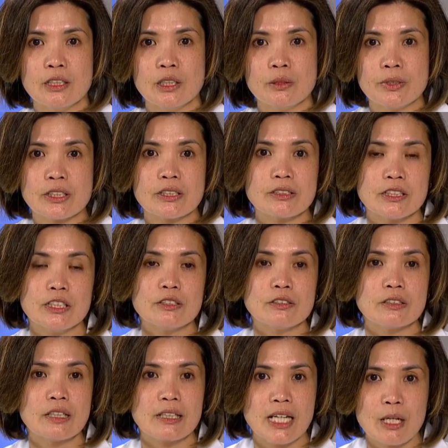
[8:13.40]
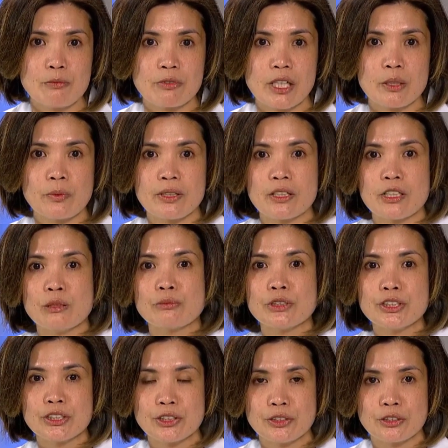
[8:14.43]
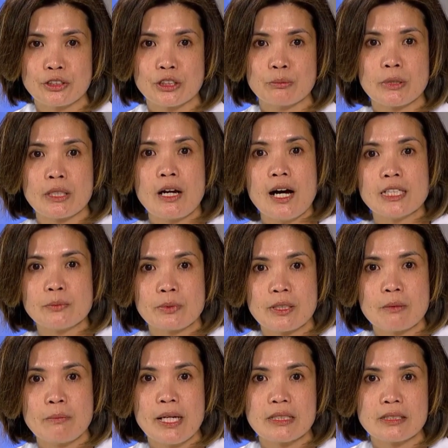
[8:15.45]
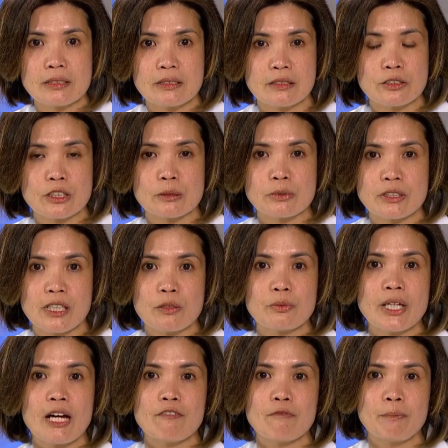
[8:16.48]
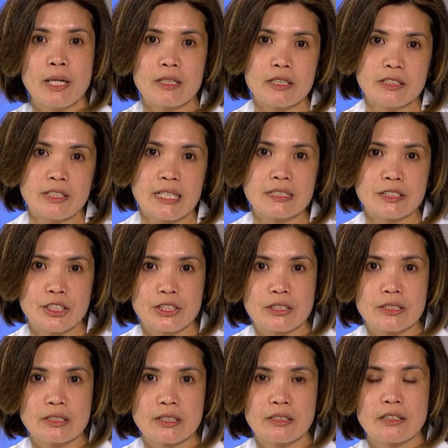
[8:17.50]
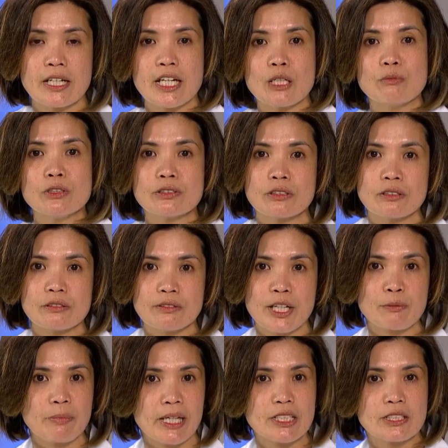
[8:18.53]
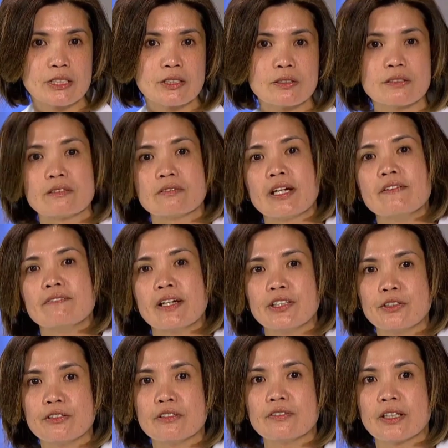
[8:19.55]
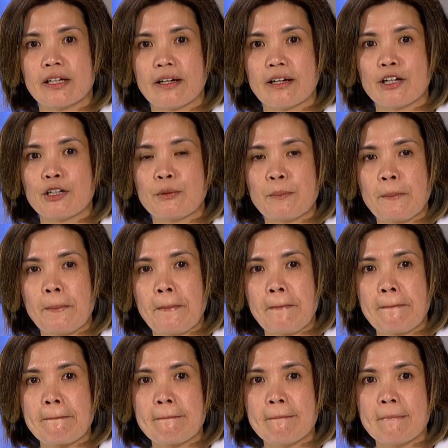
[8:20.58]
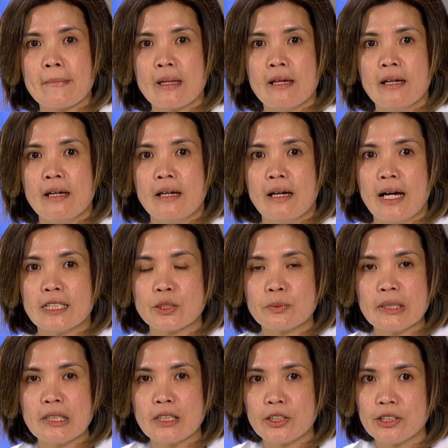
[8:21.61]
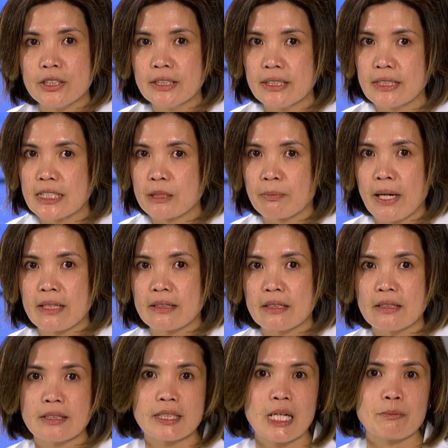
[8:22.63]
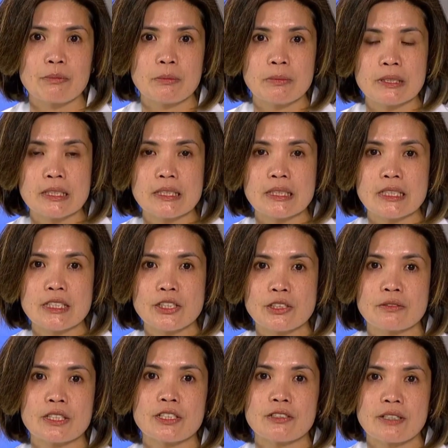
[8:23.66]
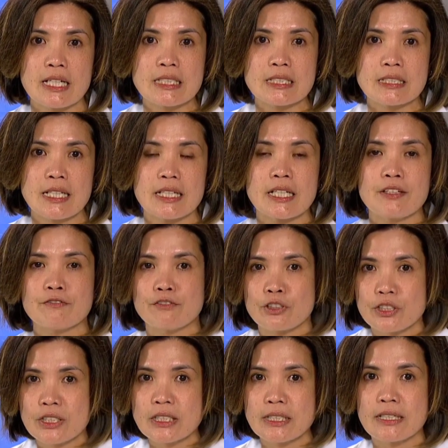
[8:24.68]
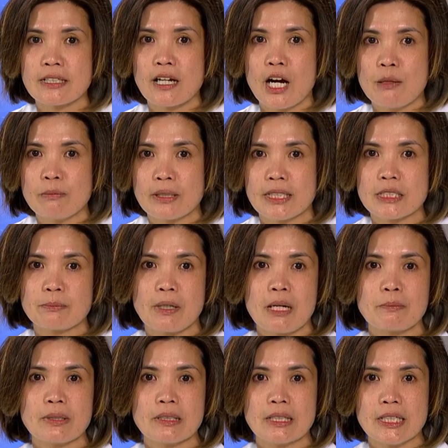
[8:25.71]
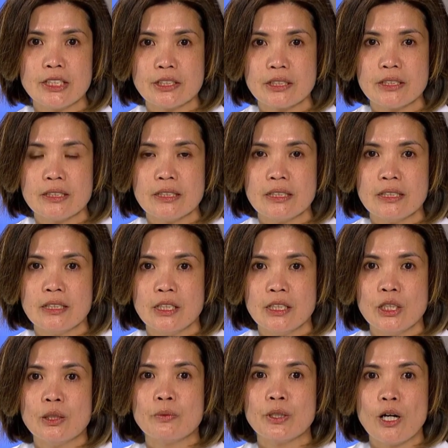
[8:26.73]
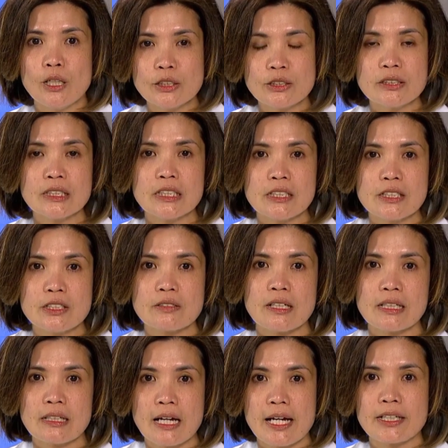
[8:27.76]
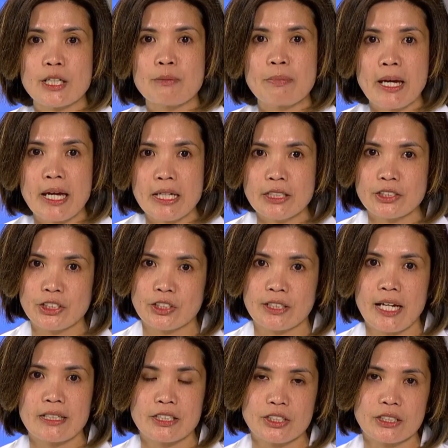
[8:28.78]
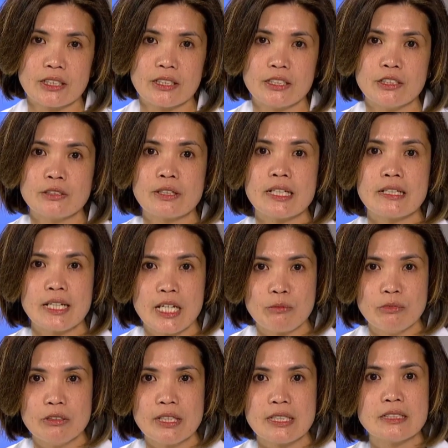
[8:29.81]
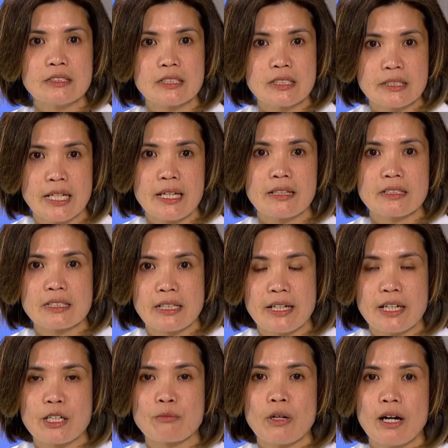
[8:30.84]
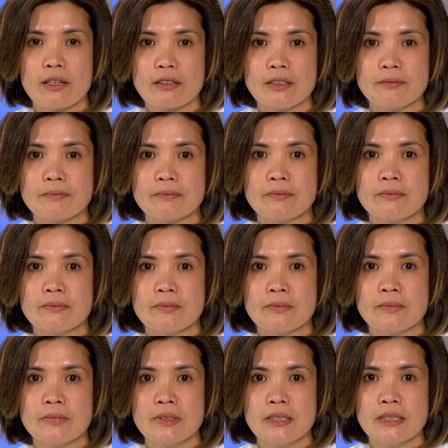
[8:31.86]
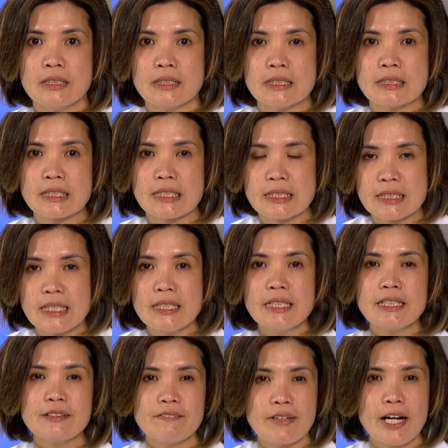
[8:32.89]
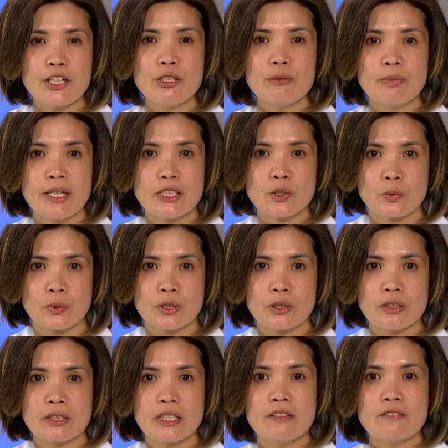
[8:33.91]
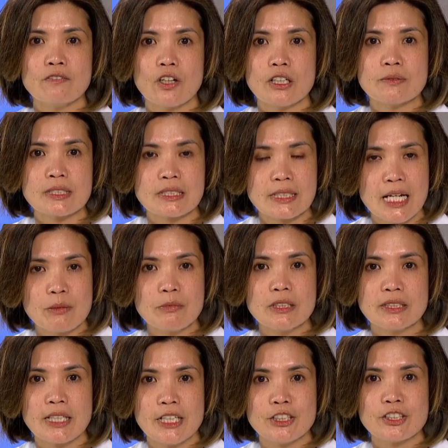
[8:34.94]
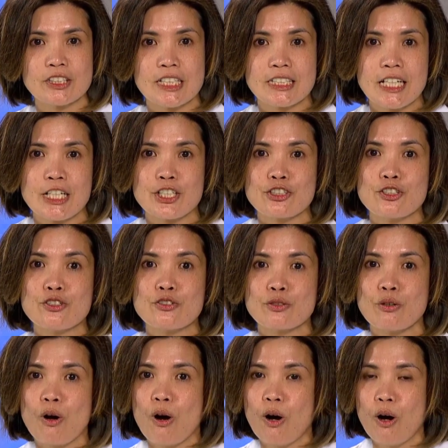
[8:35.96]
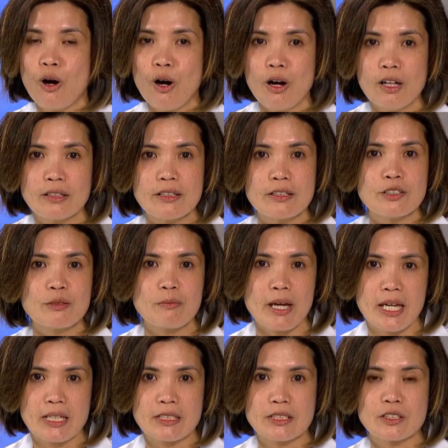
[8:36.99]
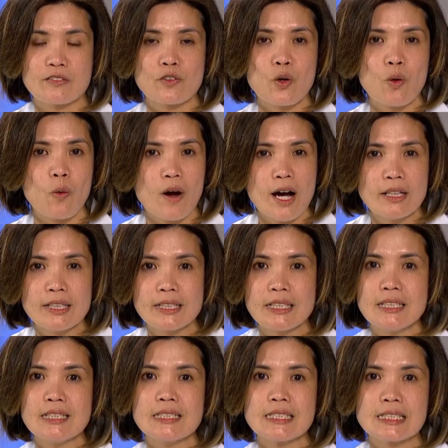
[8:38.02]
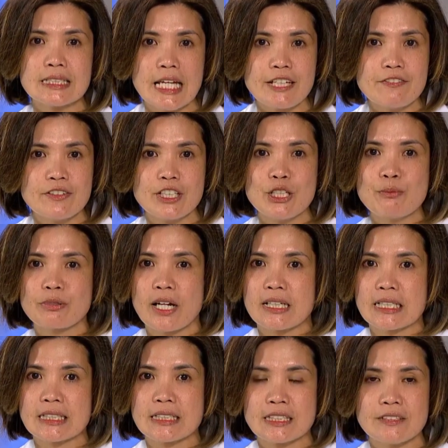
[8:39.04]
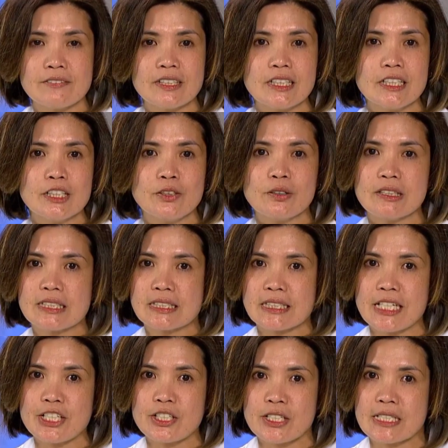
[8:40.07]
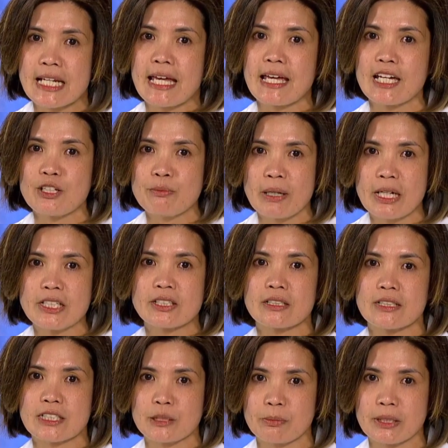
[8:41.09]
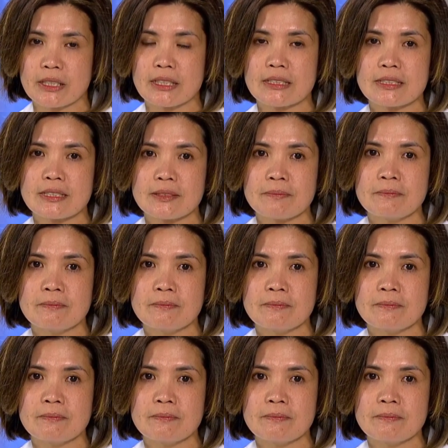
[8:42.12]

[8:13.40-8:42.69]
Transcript: We continue to collaborate with our emergency room and hospital medicine group so that we have better transitions and are able to direct patients to the right venue of care. As we learned and expanded our capabilities to address a diverse and complex population, we also needed to align our payer strategy to enable and sustain this care model. Succeeding in a value based world involves simultaneous attention to all the domains of quality, safety, productivity, utilization, and patient experience.